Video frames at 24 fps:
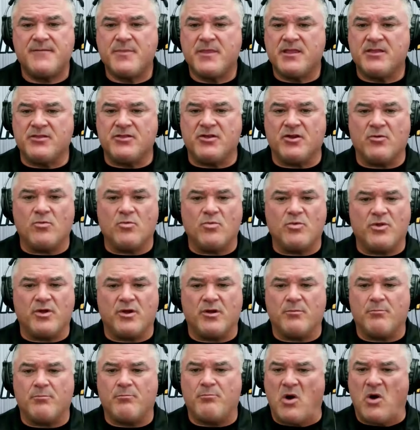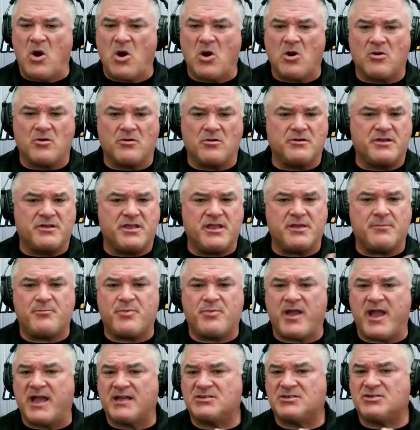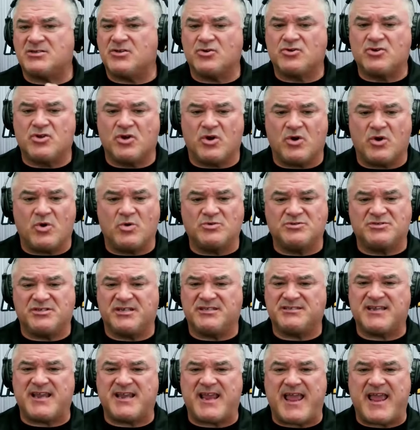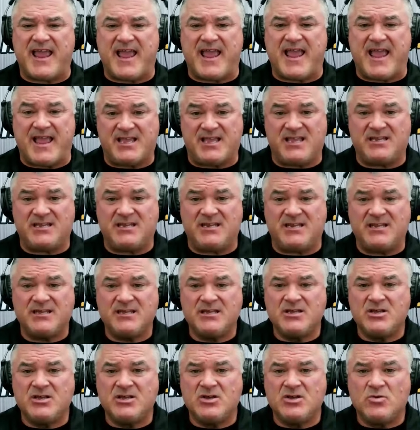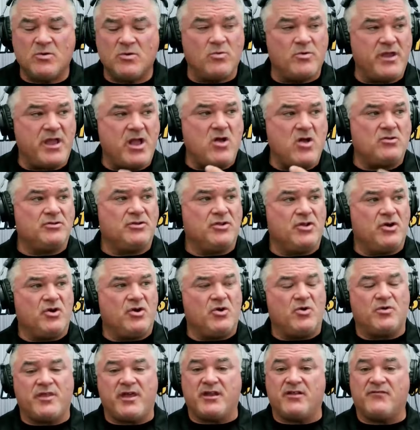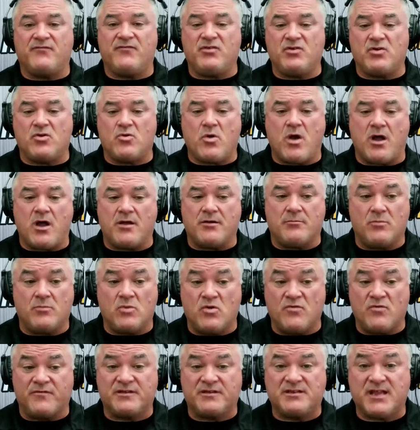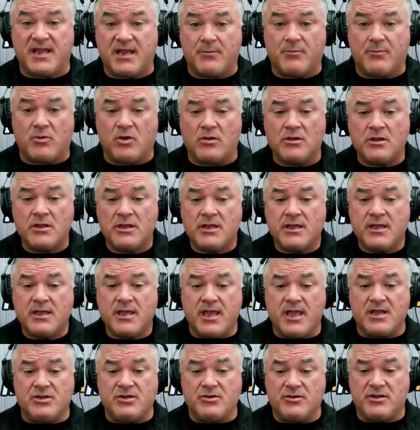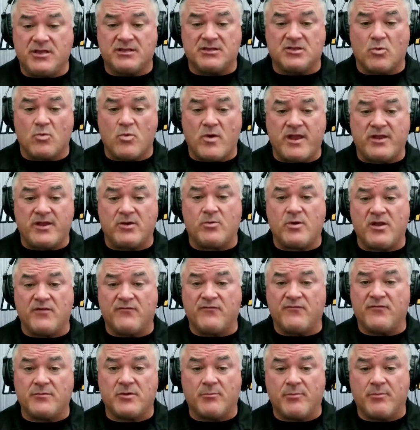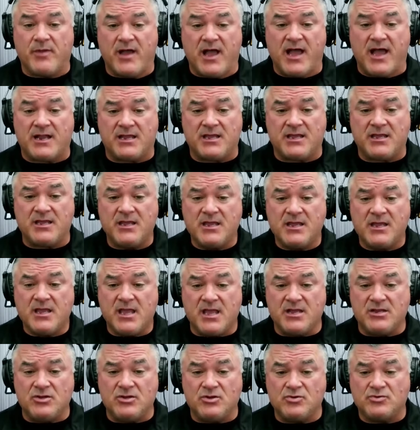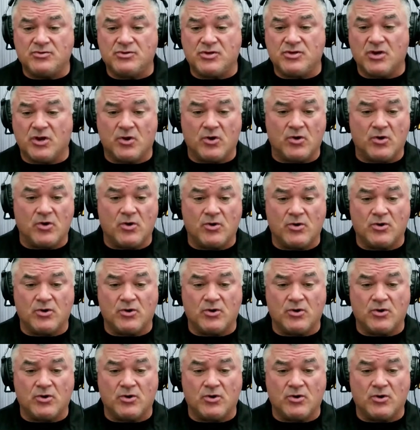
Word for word: their their bar will get past their toes and it's hanging. But we all know that if you go out and move a table and you get the weight away from your body and you turn or